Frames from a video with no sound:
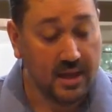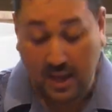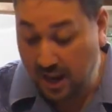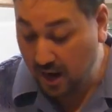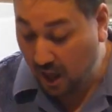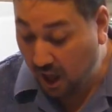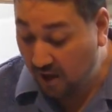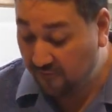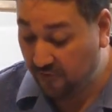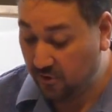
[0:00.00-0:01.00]
and
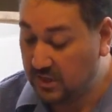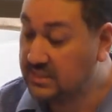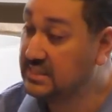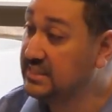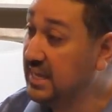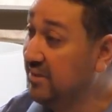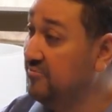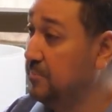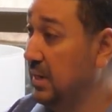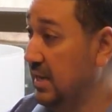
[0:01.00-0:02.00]
offer a
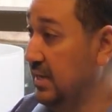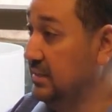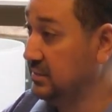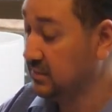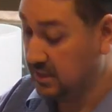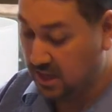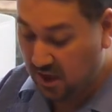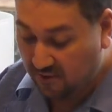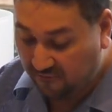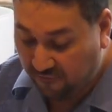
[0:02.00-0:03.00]
safe place,
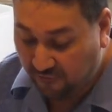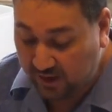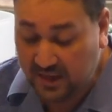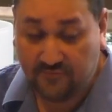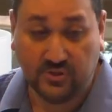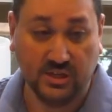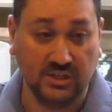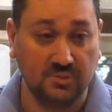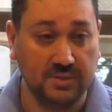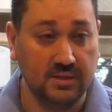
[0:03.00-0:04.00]
free of
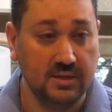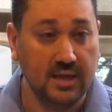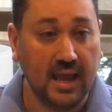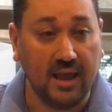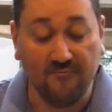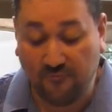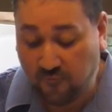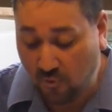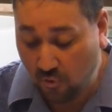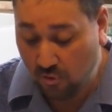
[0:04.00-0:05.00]
judgment and
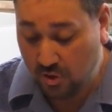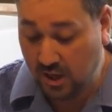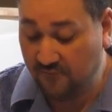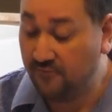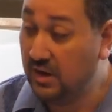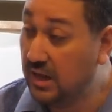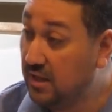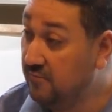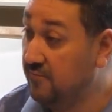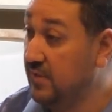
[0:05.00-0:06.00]
full of
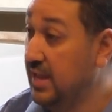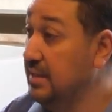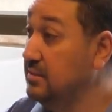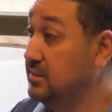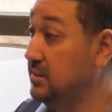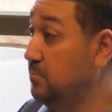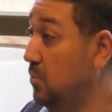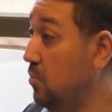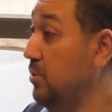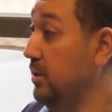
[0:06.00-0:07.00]
love and
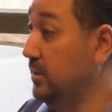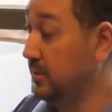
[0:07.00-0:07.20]
support.